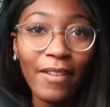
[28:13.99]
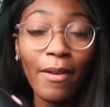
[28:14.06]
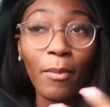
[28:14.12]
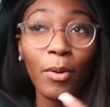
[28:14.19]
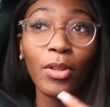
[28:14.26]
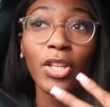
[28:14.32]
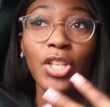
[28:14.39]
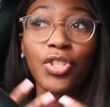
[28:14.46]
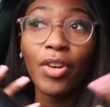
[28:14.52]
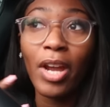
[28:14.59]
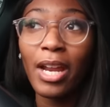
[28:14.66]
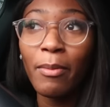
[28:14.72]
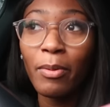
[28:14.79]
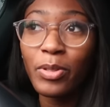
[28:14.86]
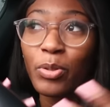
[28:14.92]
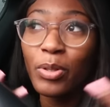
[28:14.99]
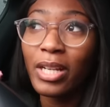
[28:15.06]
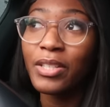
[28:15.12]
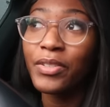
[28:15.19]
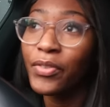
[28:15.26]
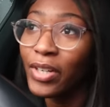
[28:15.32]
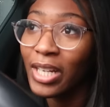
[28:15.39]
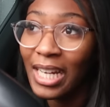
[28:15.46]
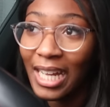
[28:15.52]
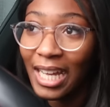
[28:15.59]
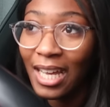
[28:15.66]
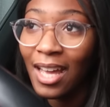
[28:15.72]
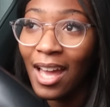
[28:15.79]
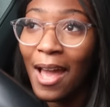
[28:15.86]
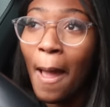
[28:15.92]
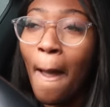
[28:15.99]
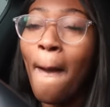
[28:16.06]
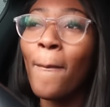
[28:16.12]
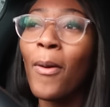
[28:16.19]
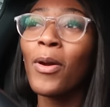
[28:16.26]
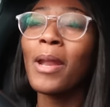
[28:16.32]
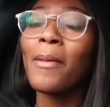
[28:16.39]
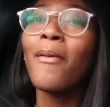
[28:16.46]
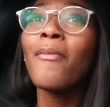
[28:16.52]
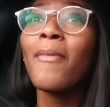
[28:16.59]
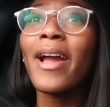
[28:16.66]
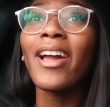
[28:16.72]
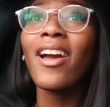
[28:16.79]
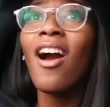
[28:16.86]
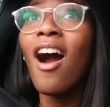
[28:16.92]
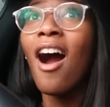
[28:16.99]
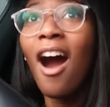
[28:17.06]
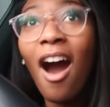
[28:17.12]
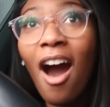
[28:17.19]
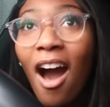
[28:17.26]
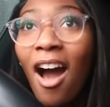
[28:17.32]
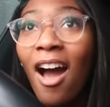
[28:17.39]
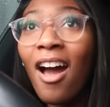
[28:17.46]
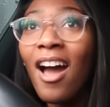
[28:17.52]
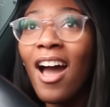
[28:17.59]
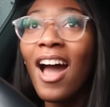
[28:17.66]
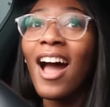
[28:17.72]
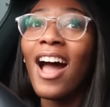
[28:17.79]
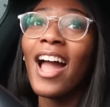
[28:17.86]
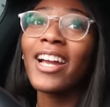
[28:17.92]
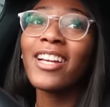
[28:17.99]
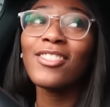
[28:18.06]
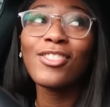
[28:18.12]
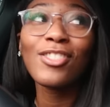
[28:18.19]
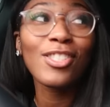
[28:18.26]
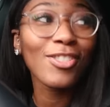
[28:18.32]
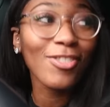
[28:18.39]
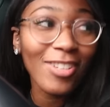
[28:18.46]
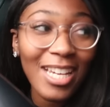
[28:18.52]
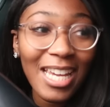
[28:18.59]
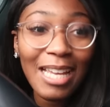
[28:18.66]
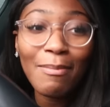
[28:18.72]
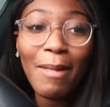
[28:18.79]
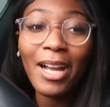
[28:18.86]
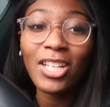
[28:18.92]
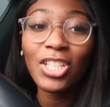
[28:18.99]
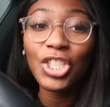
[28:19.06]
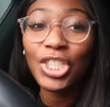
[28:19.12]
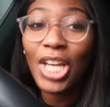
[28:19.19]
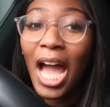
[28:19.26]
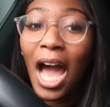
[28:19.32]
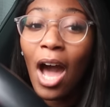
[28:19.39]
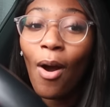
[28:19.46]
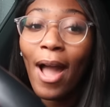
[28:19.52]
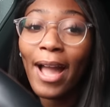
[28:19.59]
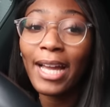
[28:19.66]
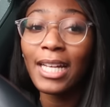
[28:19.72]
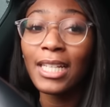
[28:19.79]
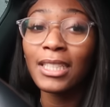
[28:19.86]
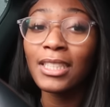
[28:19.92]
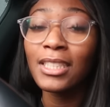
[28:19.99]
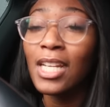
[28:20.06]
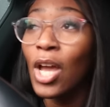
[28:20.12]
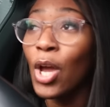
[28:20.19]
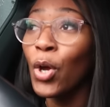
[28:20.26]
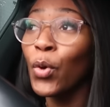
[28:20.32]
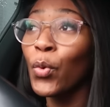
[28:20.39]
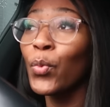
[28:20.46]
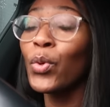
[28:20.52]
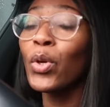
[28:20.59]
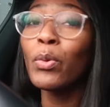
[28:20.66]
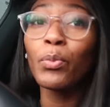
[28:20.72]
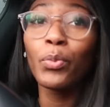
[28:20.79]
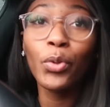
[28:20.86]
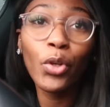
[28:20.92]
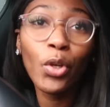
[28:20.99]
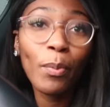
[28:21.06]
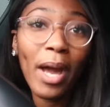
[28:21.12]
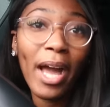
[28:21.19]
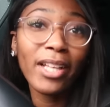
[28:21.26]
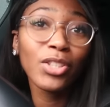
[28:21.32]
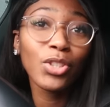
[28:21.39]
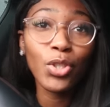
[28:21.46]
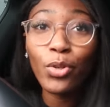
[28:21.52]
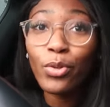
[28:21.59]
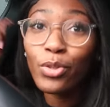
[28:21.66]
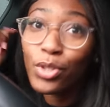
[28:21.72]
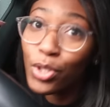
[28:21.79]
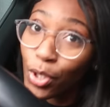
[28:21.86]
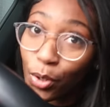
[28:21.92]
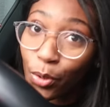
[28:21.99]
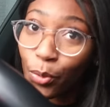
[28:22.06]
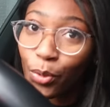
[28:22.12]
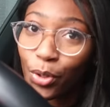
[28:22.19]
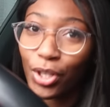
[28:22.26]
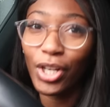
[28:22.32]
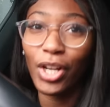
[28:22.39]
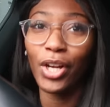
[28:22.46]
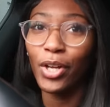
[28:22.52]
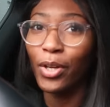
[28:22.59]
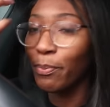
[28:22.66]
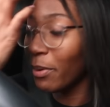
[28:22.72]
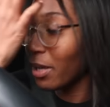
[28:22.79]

If I'm on the train, I'm talking as freely. But when I'm in my car, I can scream, I can shout, I can whoop whoop and toot toot, you know.